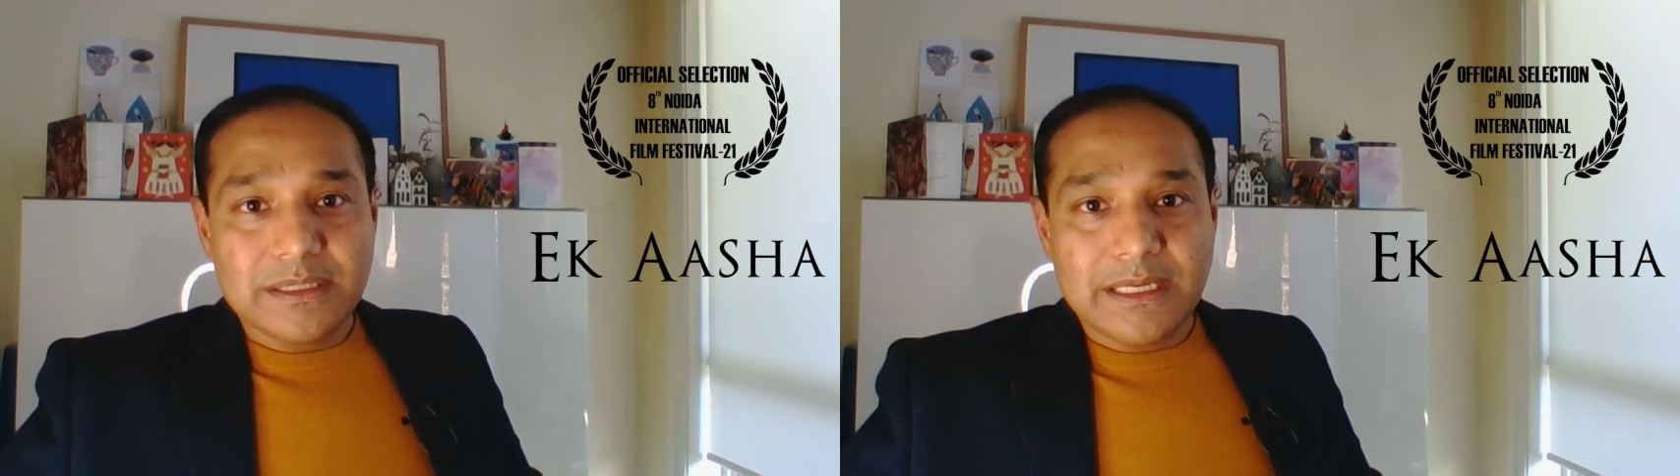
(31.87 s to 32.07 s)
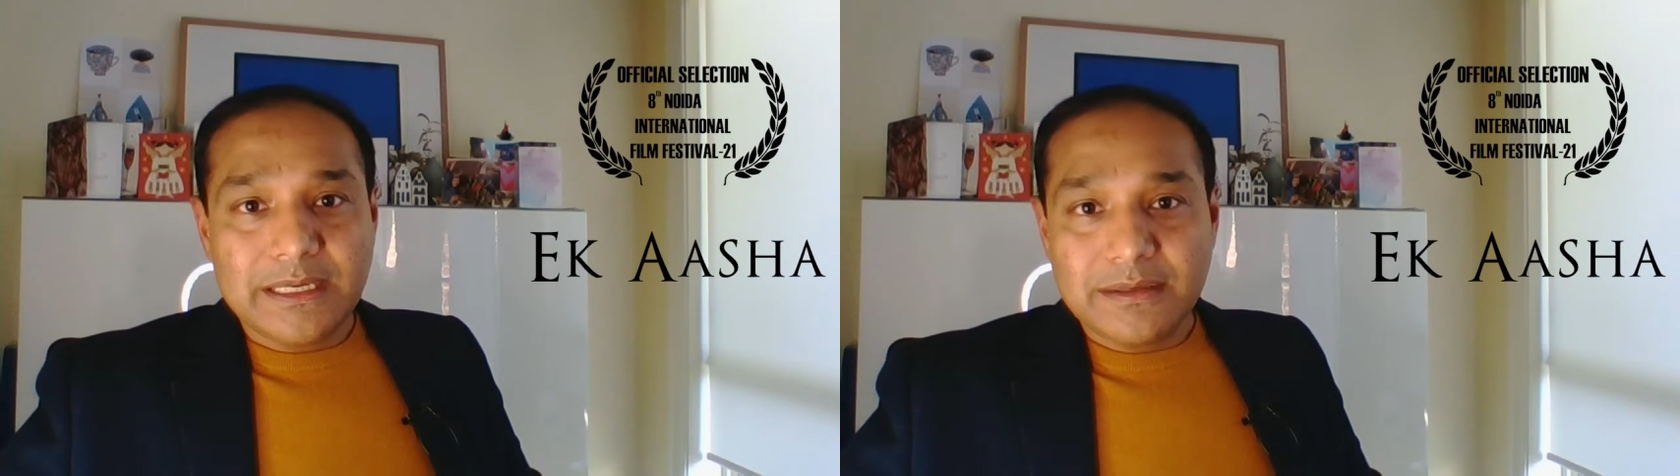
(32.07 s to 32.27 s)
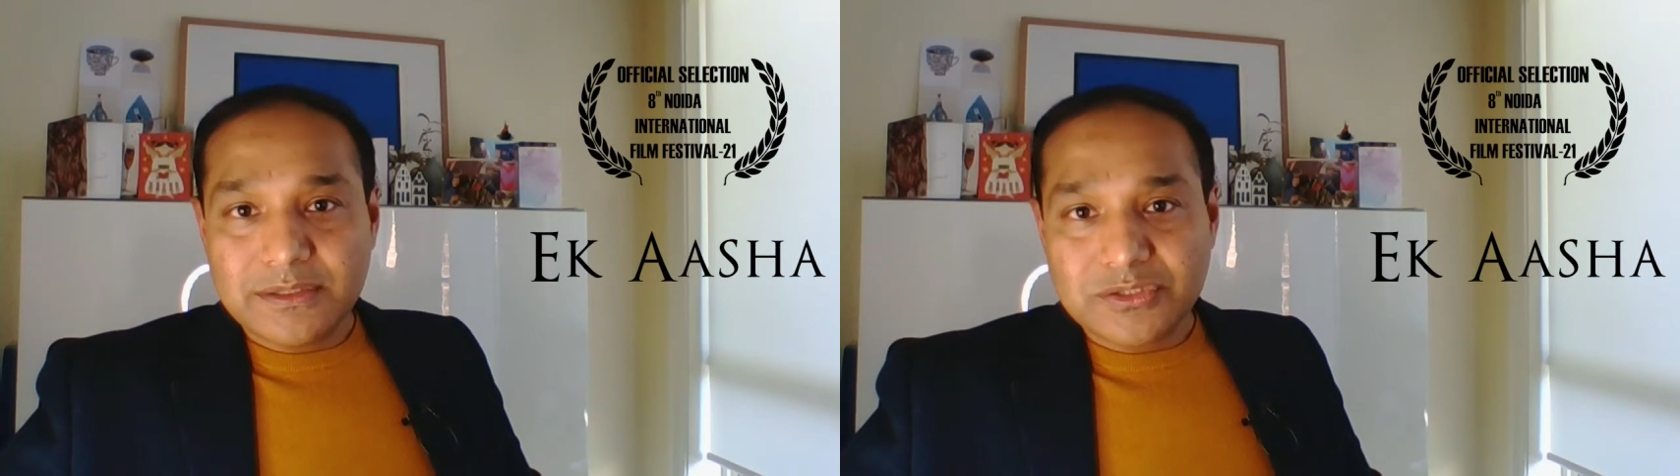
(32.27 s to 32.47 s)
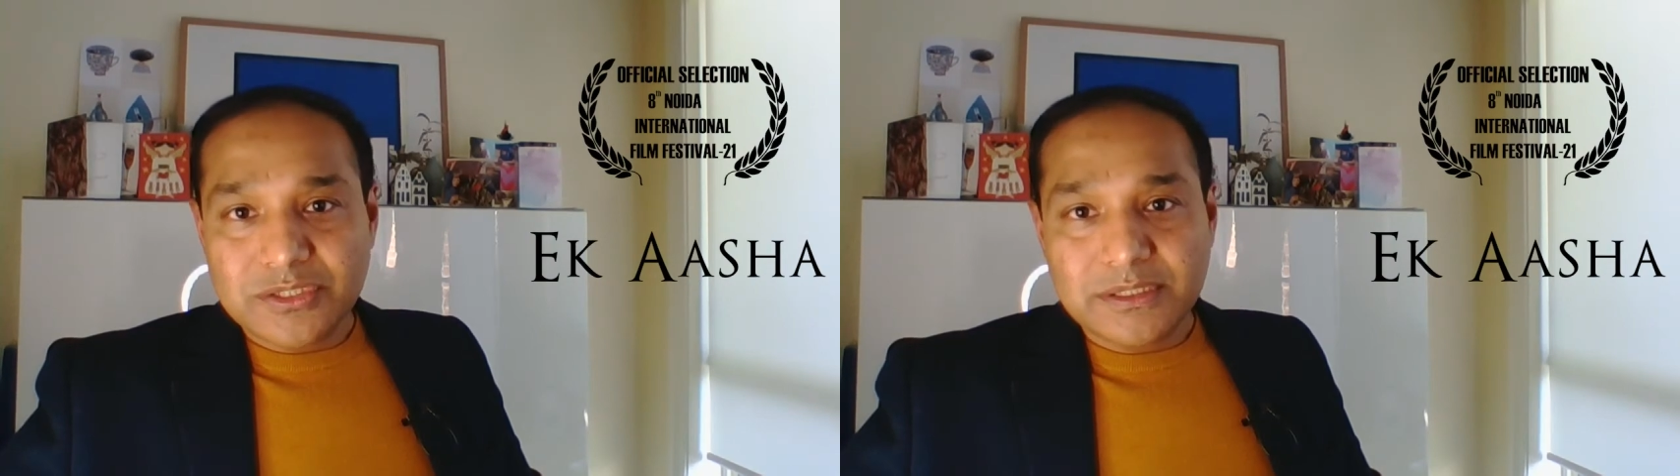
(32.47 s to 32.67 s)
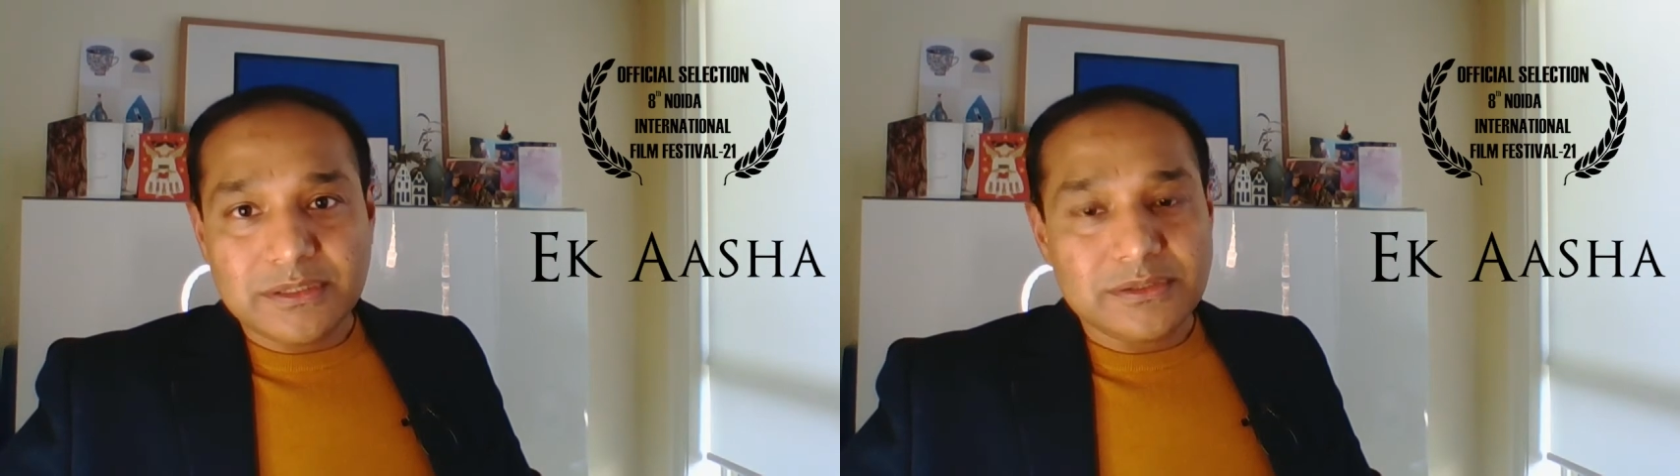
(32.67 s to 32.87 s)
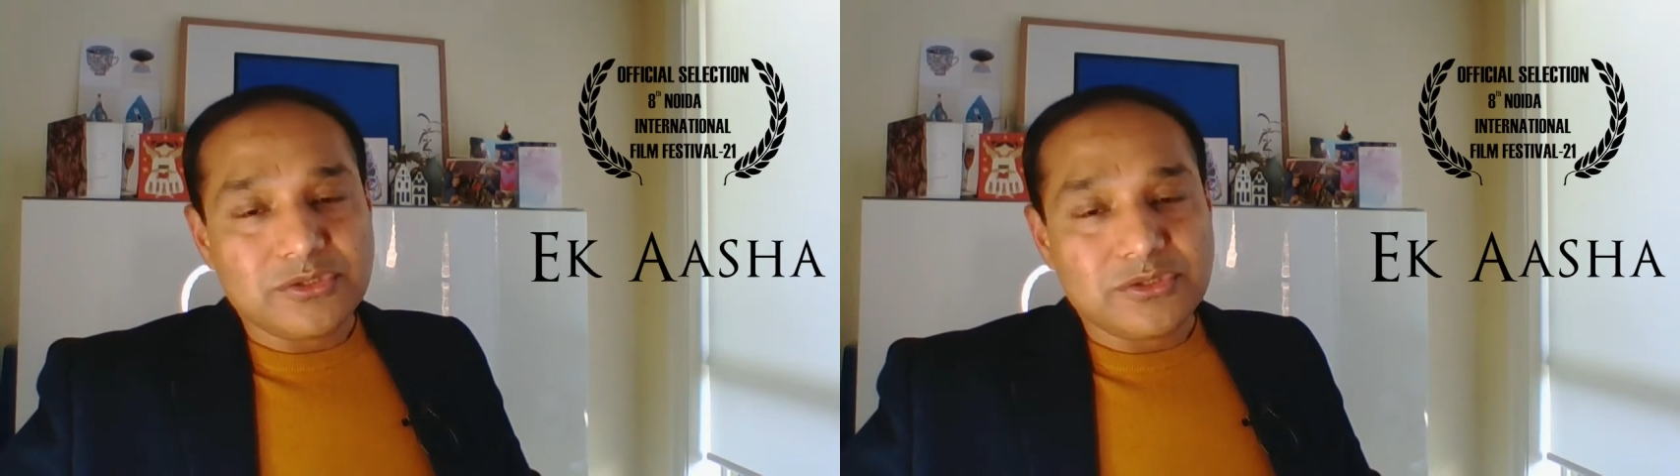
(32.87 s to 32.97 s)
and her struggle